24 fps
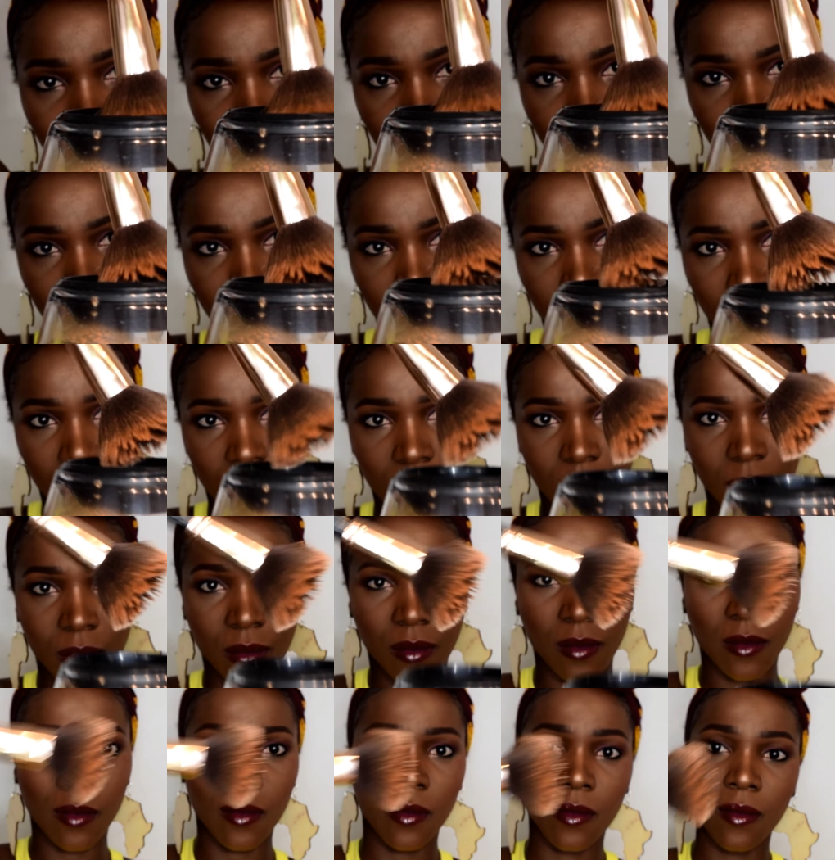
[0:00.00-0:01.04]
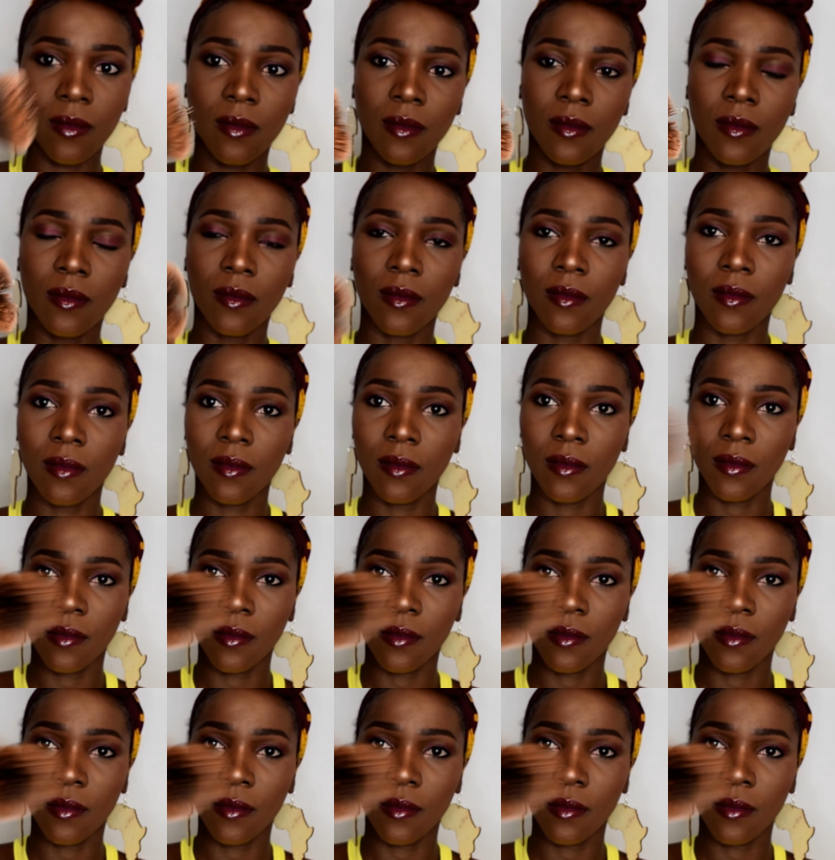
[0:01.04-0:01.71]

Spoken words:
No one is speaking in this clip.